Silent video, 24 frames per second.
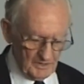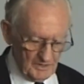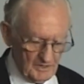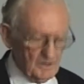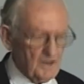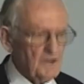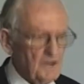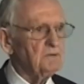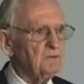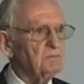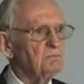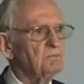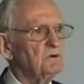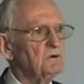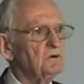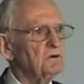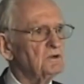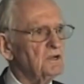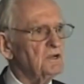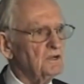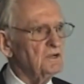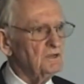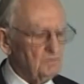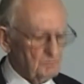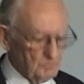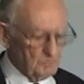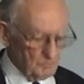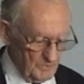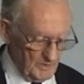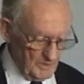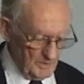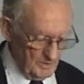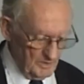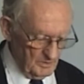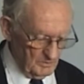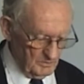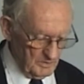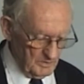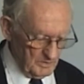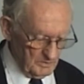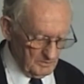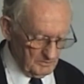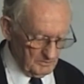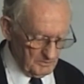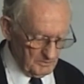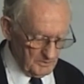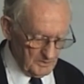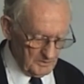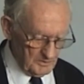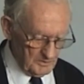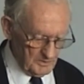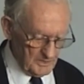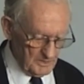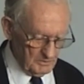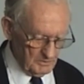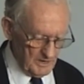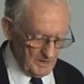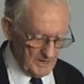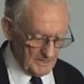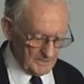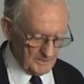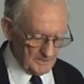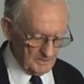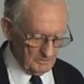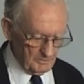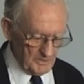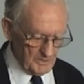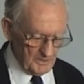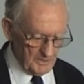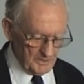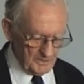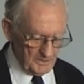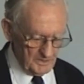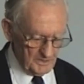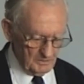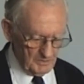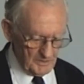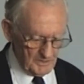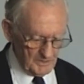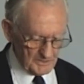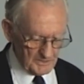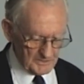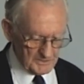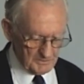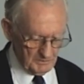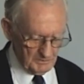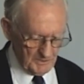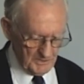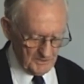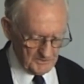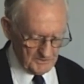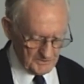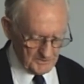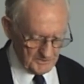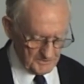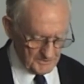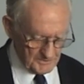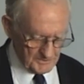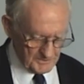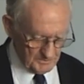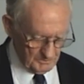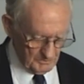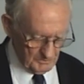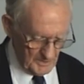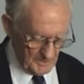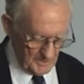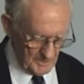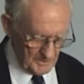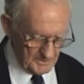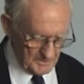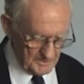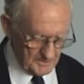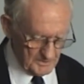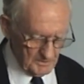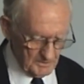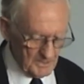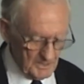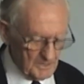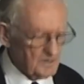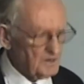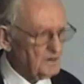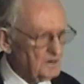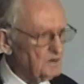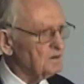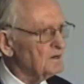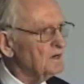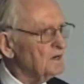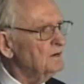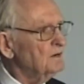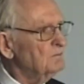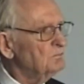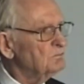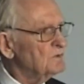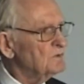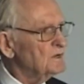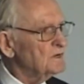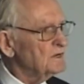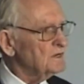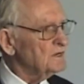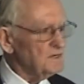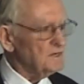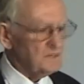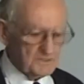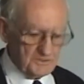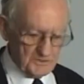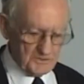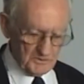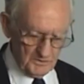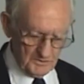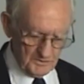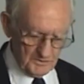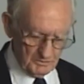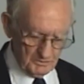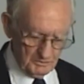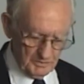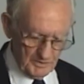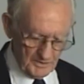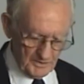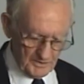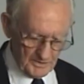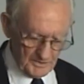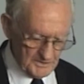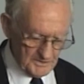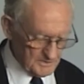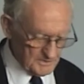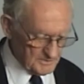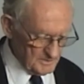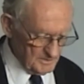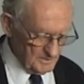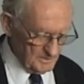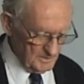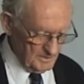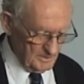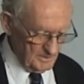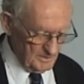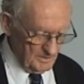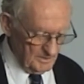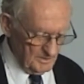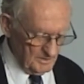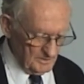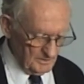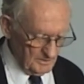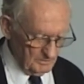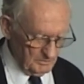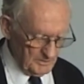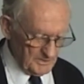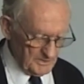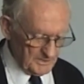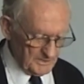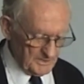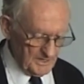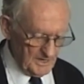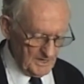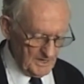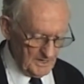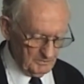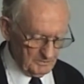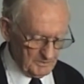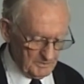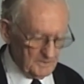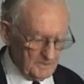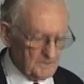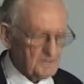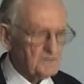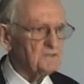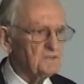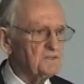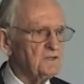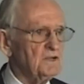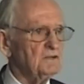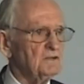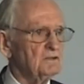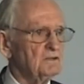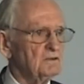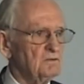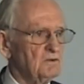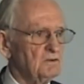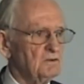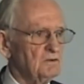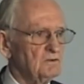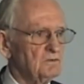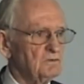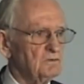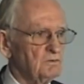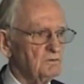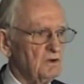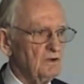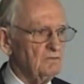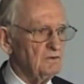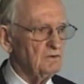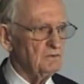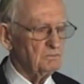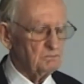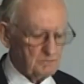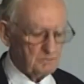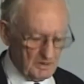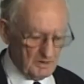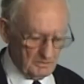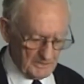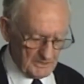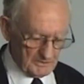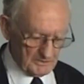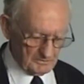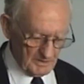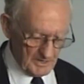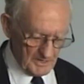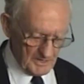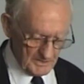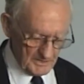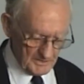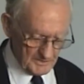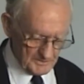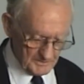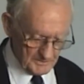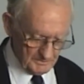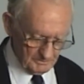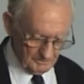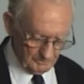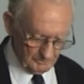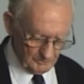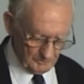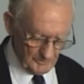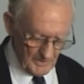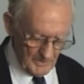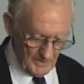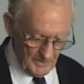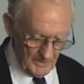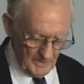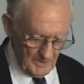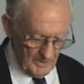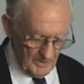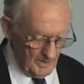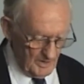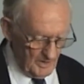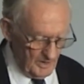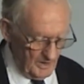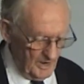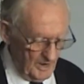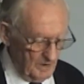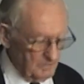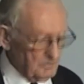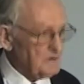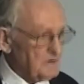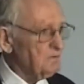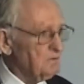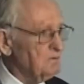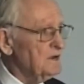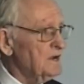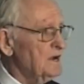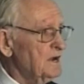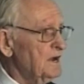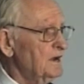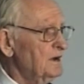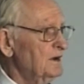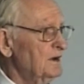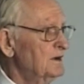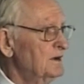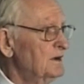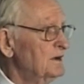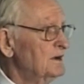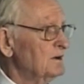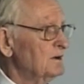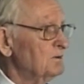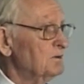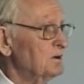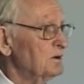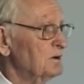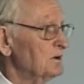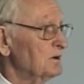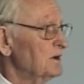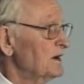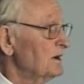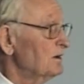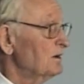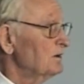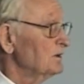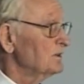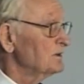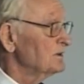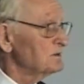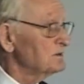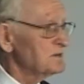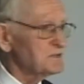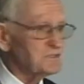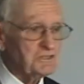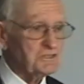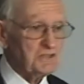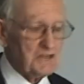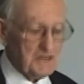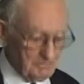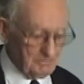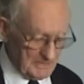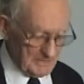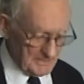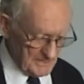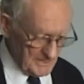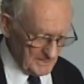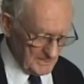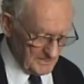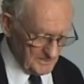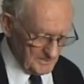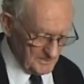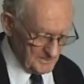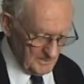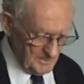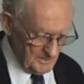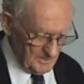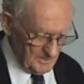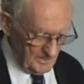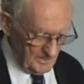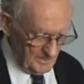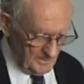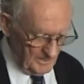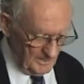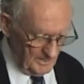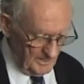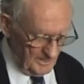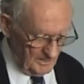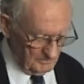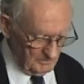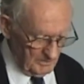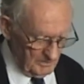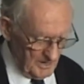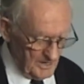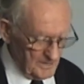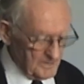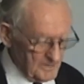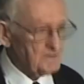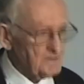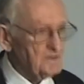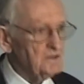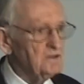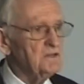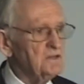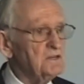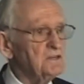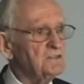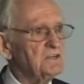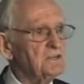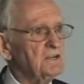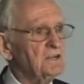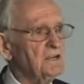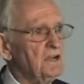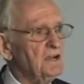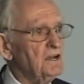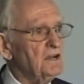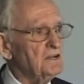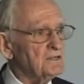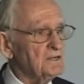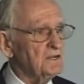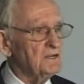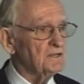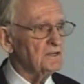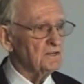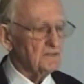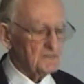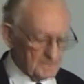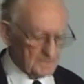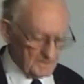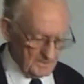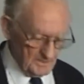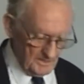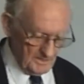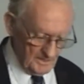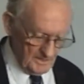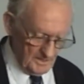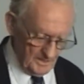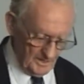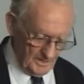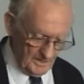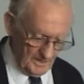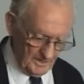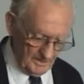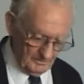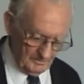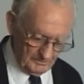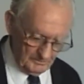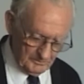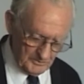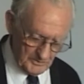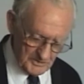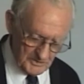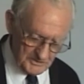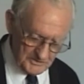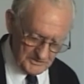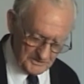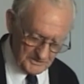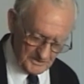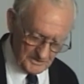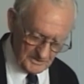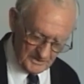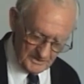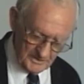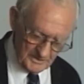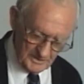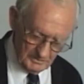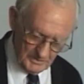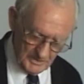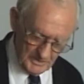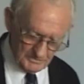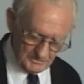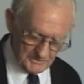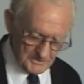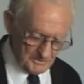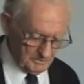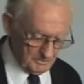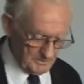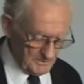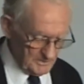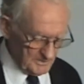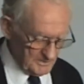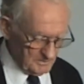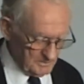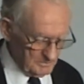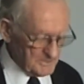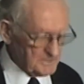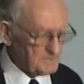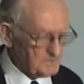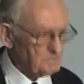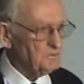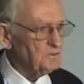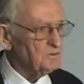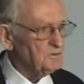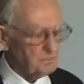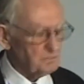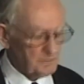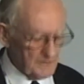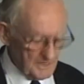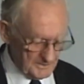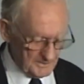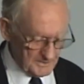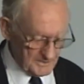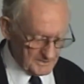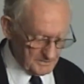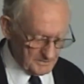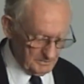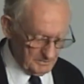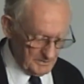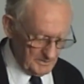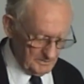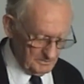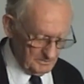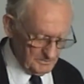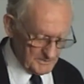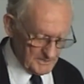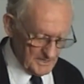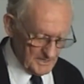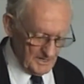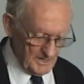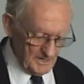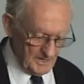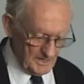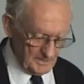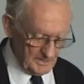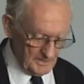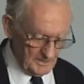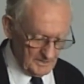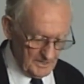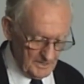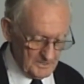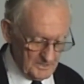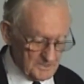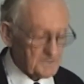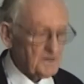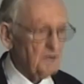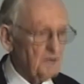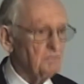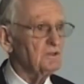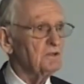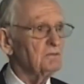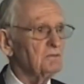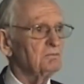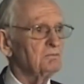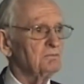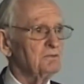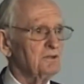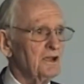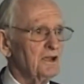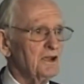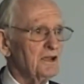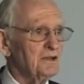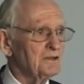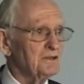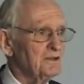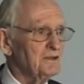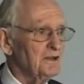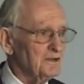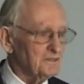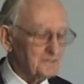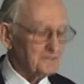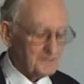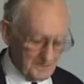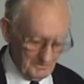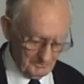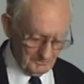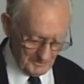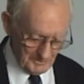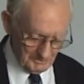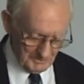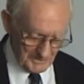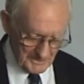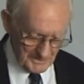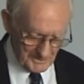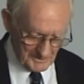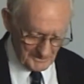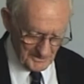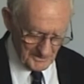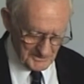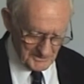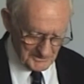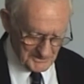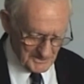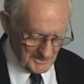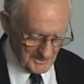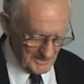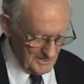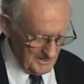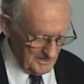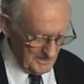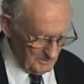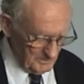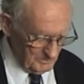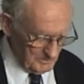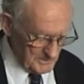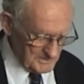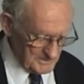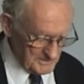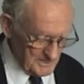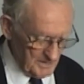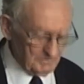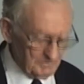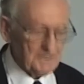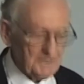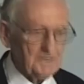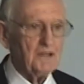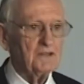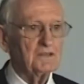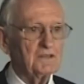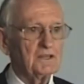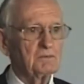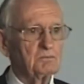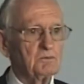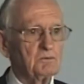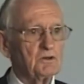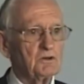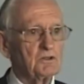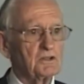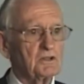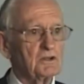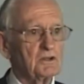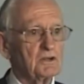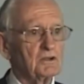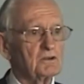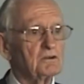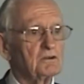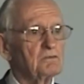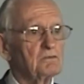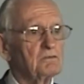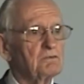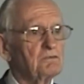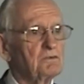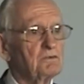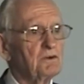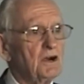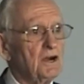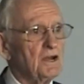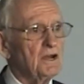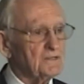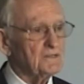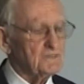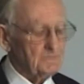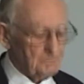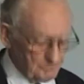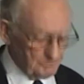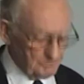Late morning, we were rudely awakened by nearby explosions, and to our horror, it dawned upon us that we'd camped in the centre of a Luftwaffe bombing range. And we were now, we were now on the receiving end uh, rather than the dishing out end. Uh, fortunately, the bombs appeared to be small practice bombs, and although some of them landed uncomfortably close, we suffered nothing more than a good fright.